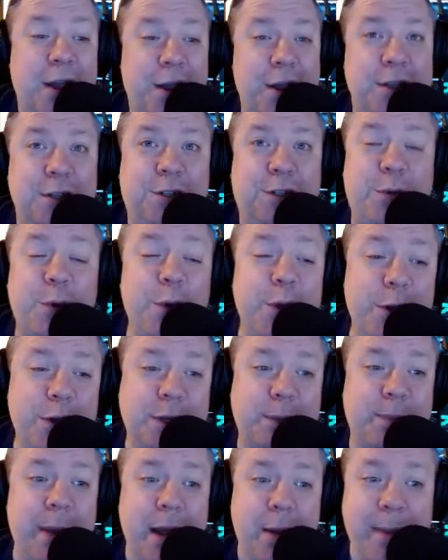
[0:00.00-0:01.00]
Screw you,
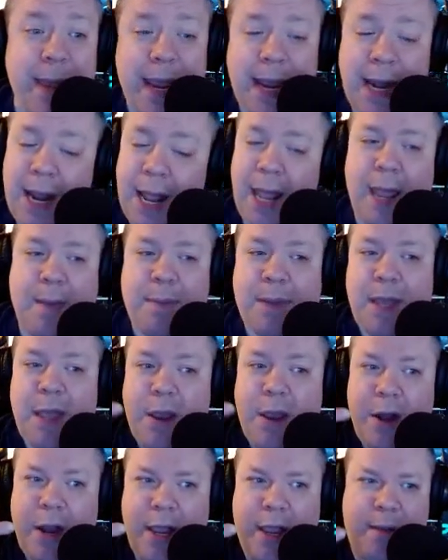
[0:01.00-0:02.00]
Spider Man. I'm
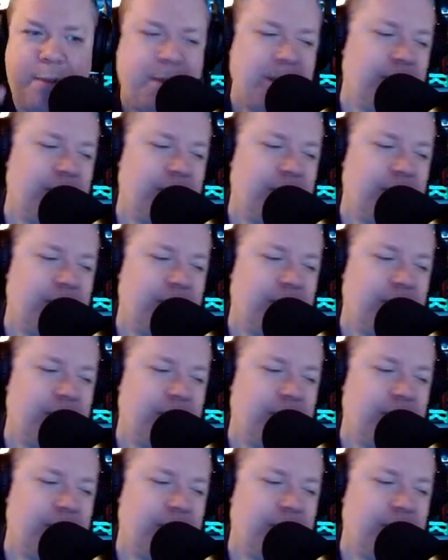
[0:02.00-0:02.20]
him.